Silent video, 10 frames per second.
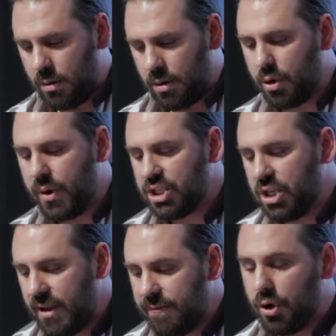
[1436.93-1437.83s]
a
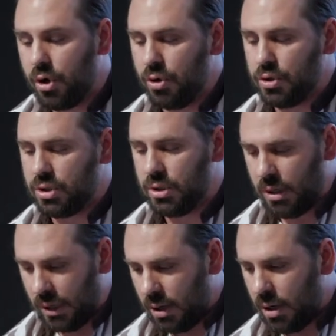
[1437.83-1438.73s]
question that Foucault's
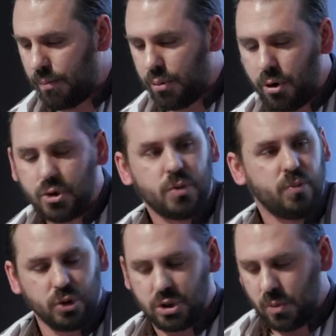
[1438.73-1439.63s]
approach
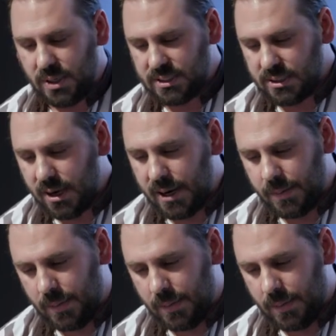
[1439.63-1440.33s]
puts to one side.